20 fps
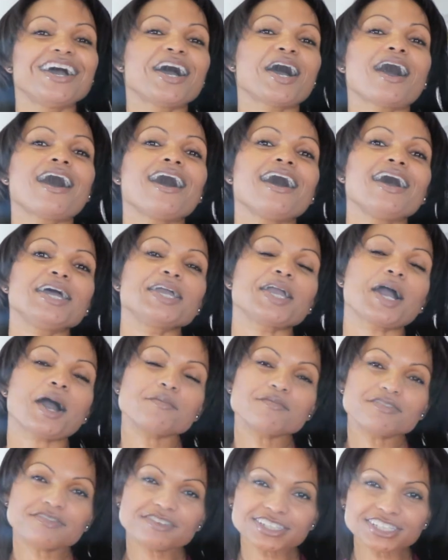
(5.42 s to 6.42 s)
Hi,
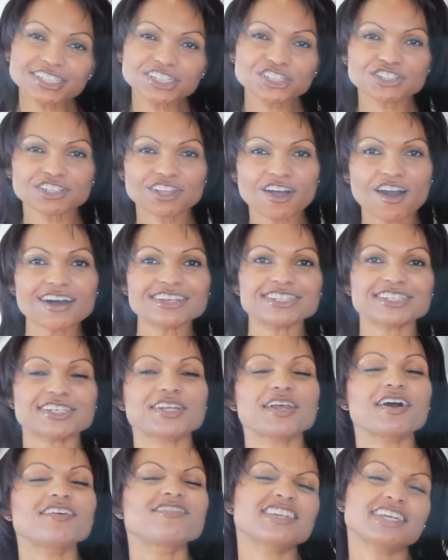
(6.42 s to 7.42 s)
I'm Felicia Lawson
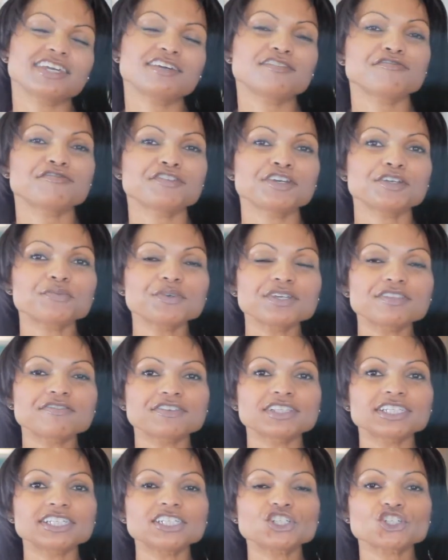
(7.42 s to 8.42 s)
of
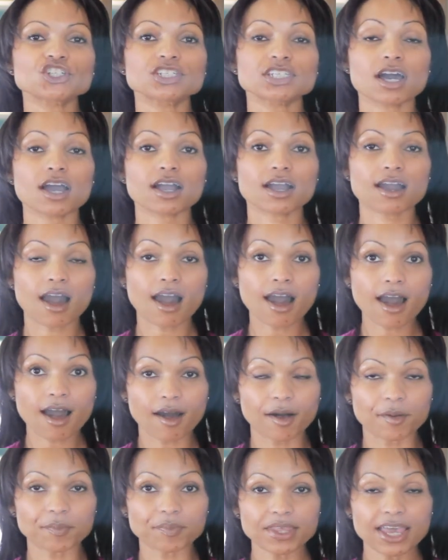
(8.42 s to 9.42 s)

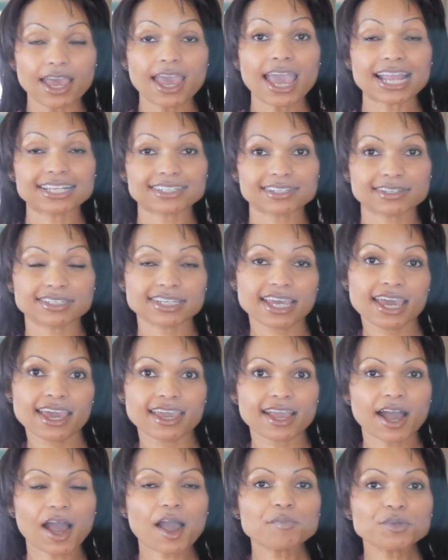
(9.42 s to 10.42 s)
GetFitWithFelicia.com and
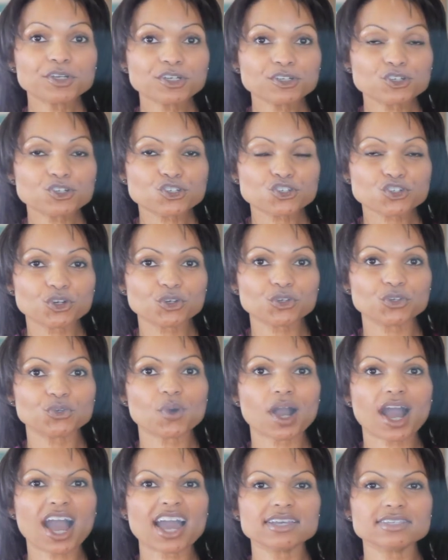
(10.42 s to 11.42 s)
today I'm going to show you
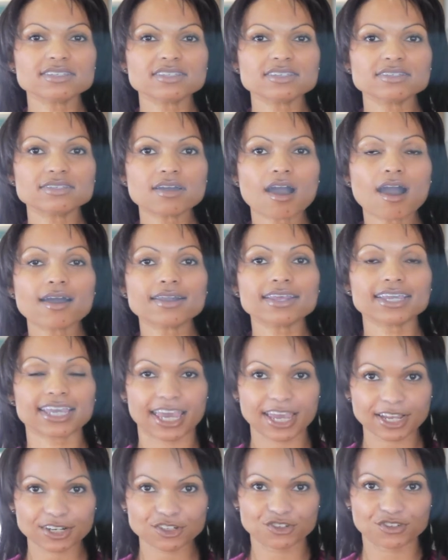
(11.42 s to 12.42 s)
isotonic
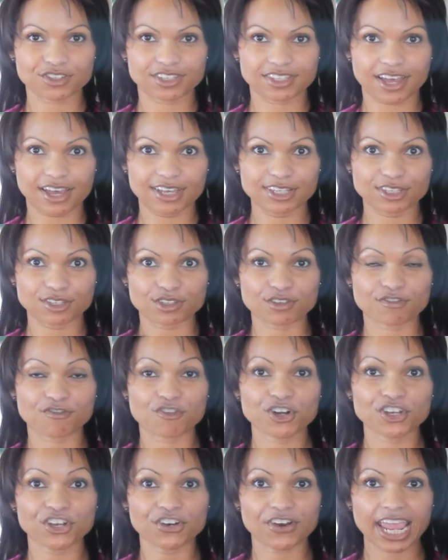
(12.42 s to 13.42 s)
exercises
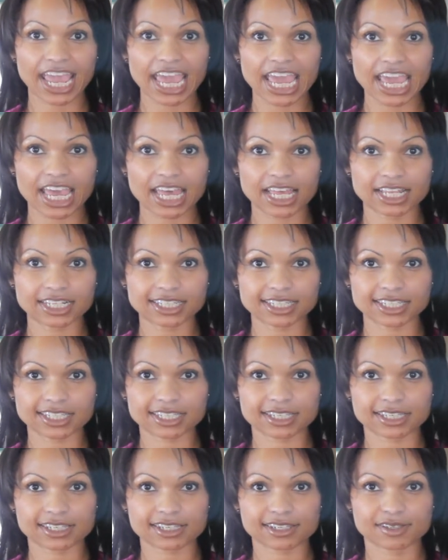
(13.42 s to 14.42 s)
for your
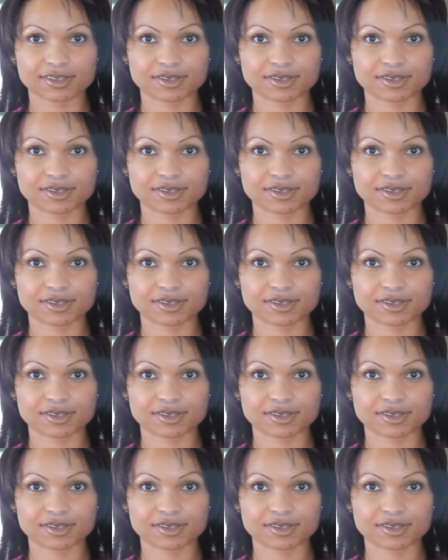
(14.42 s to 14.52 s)
hands.